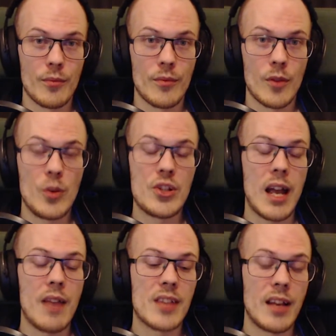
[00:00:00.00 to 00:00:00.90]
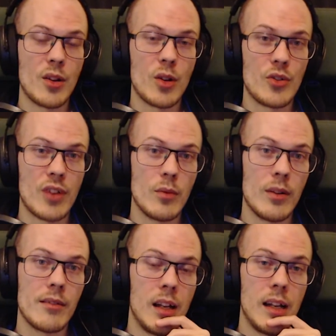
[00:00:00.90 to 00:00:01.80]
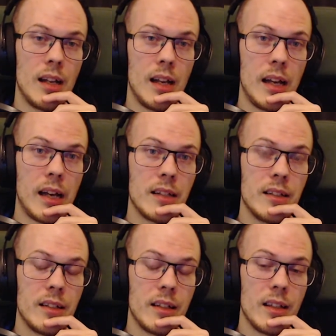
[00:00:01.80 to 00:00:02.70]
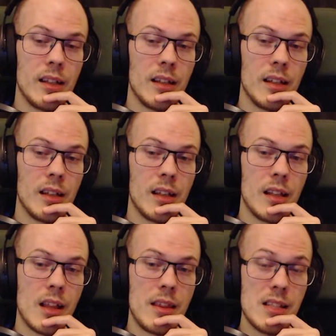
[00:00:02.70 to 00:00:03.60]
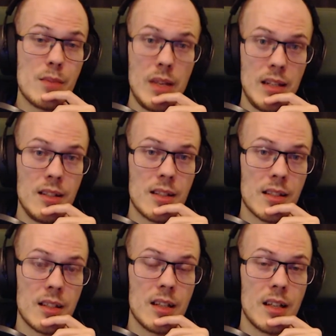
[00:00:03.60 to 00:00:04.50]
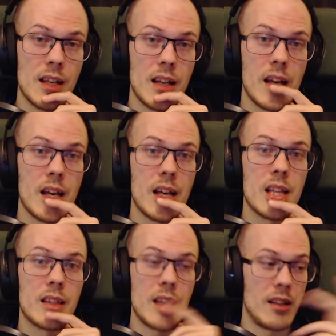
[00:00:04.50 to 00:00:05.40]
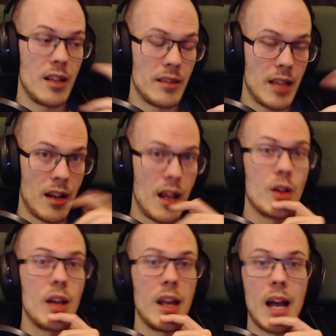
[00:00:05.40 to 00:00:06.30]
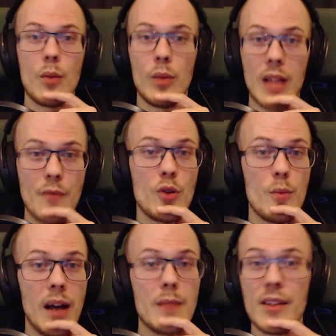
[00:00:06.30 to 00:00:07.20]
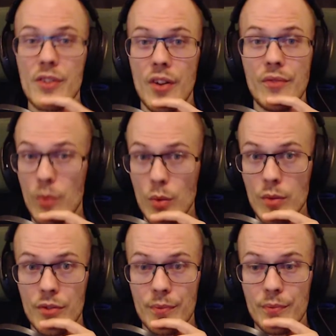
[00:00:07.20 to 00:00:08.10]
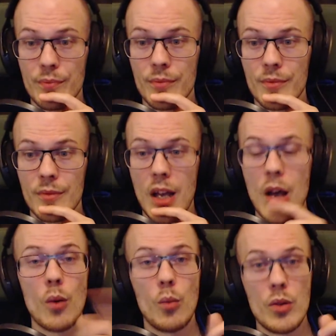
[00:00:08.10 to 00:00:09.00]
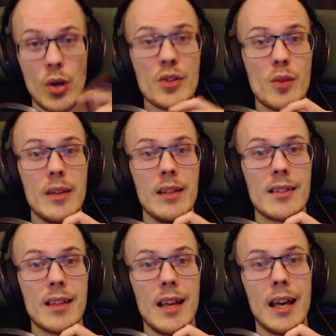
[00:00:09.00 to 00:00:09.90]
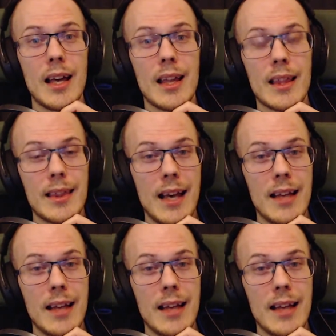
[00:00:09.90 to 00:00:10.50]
which I have signed a contract with. And this means that then again, I will have to abide by certain rules. Which also means that